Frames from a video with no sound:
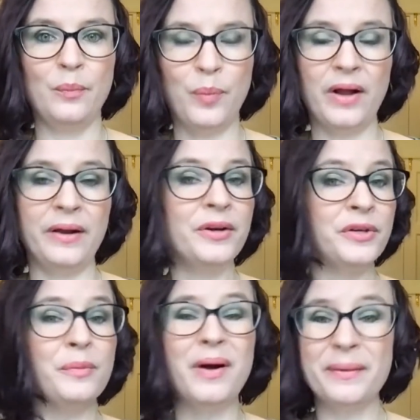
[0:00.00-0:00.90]
But
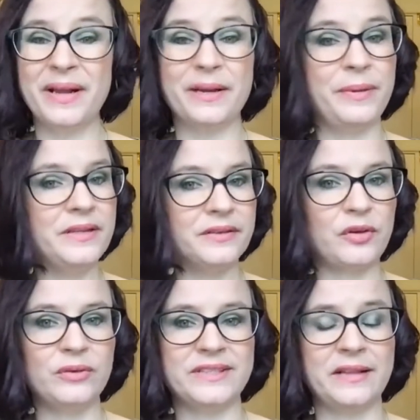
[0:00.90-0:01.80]
you might make a piece of
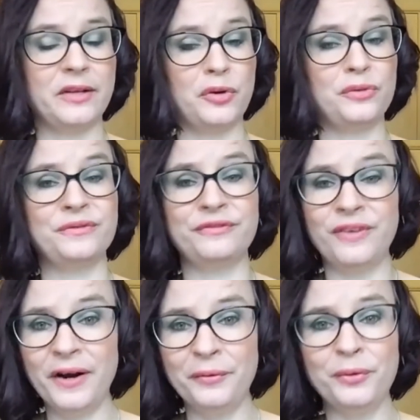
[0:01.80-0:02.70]
content that goes
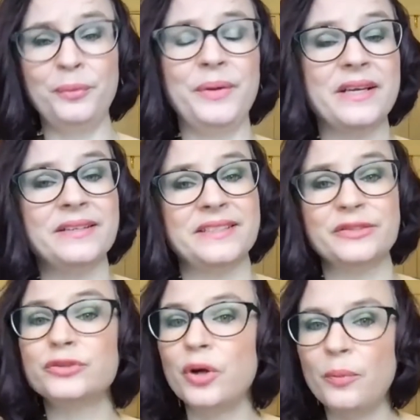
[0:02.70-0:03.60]
viral because
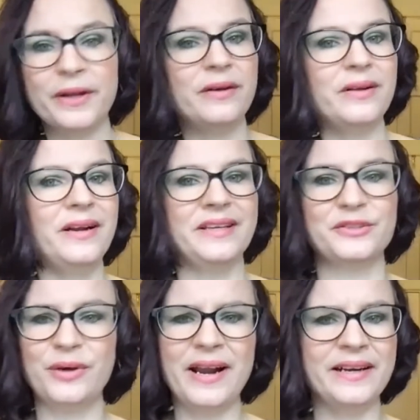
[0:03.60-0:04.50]
it's topical and it's
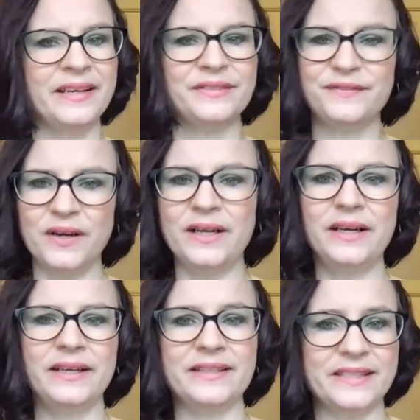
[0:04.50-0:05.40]
great and it's
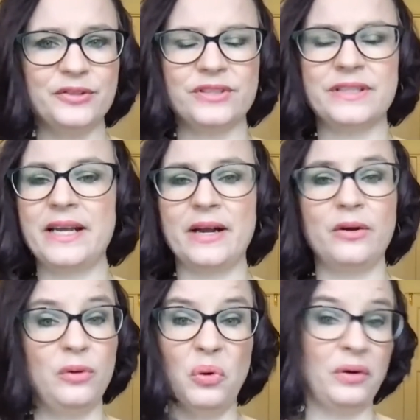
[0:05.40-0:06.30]
fun and it's
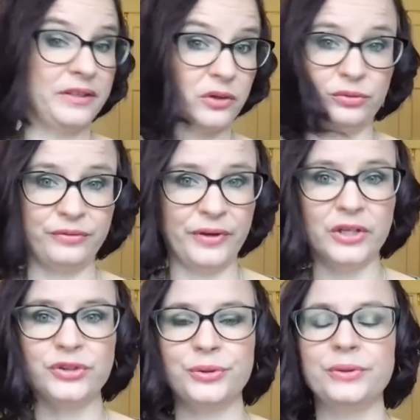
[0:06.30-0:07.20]
interesting, or it's
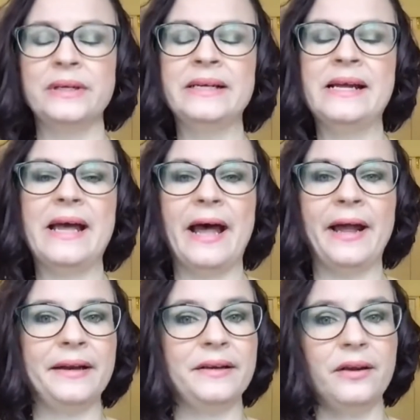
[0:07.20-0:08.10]
controversial
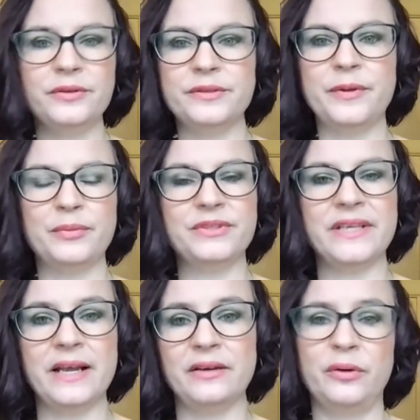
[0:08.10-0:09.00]
and loads of people
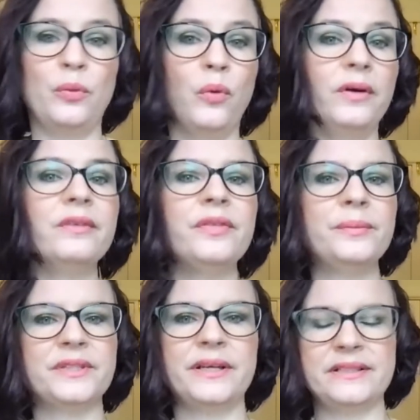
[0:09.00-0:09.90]
see it. Not one of
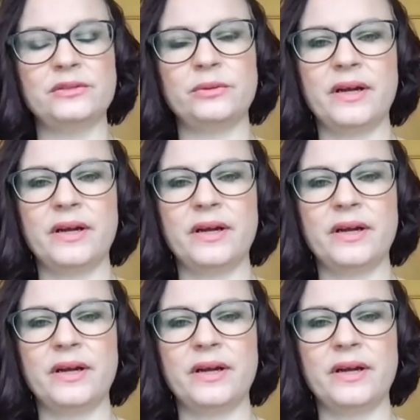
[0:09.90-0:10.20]
them turns into a